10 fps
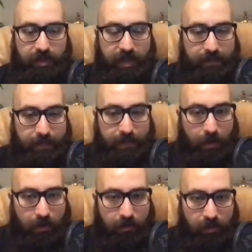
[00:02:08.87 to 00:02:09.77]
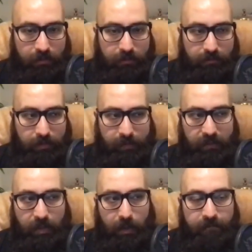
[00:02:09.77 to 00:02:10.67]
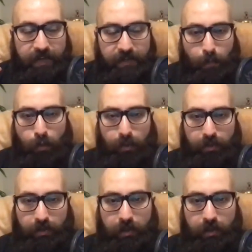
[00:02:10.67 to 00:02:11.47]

And they are not, I mean, they are very poor.